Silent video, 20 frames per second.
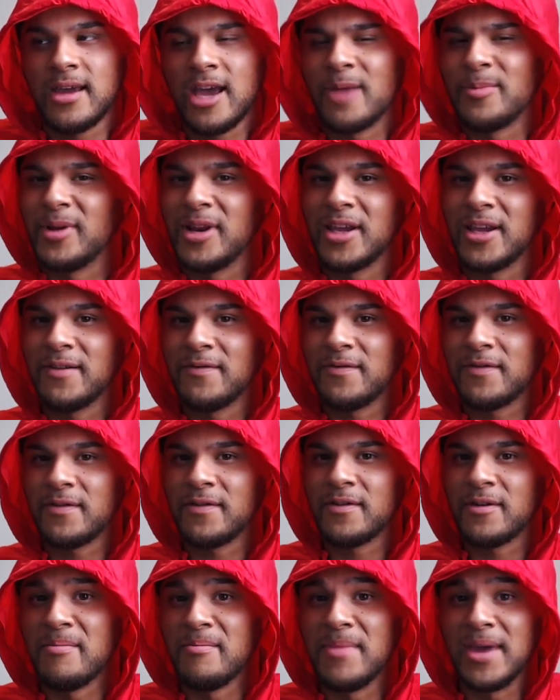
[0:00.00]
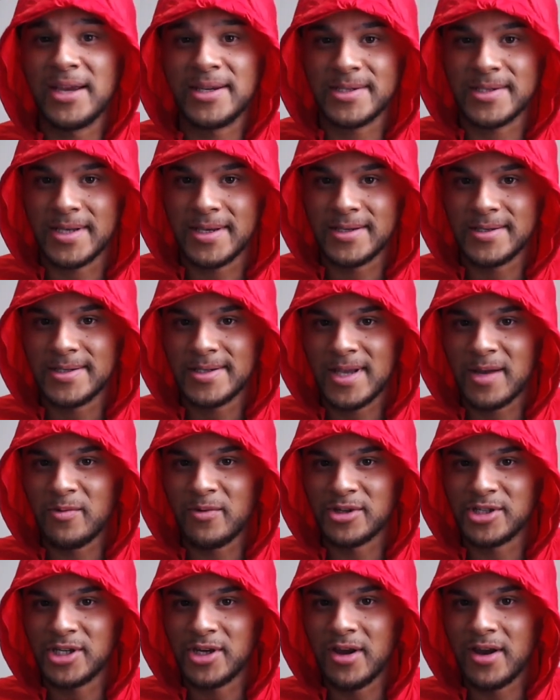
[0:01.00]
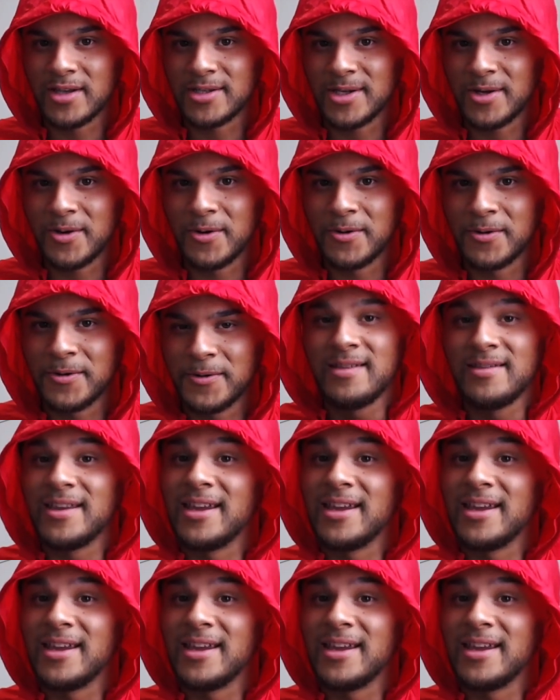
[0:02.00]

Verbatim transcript: I believe mixes are what you guys are called,